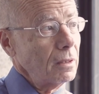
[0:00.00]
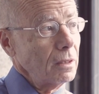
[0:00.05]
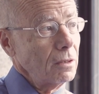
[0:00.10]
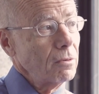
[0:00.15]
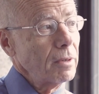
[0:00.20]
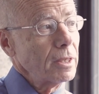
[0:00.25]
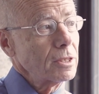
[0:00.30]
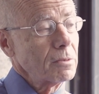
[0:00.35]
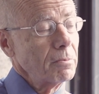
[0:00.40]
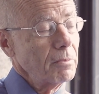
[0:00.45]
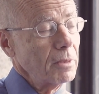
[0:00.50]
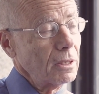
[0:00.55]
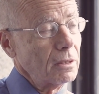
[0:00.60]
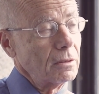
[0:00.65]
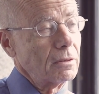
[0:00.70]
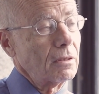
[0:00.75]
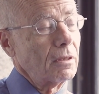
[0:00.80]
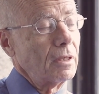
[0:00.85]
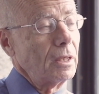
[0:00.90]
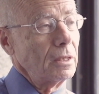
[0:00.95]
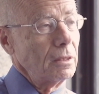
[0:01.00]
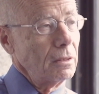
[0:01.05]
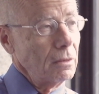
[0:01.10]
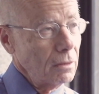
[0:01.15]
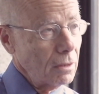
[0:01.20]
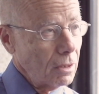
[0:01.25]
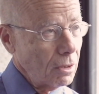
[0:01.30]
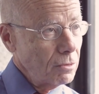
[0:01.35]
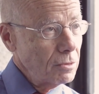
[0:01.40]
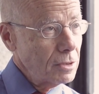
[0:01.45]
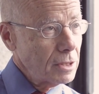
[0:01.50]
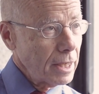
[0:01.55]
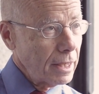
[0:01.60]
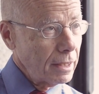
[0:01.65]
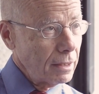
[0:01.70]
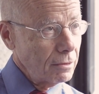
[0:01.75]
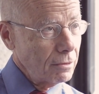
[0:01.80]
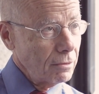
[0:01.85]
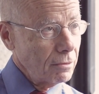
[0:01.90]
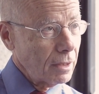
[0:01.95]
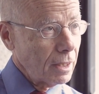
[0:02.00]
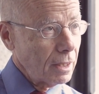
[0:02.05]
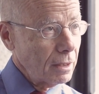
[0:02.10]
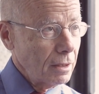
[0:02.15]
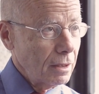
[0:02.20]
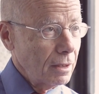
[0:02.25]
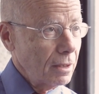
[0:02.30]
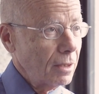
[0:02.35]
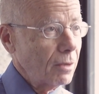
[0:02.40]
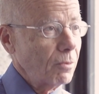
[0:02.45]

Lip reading: The U.S. military knows how to do that.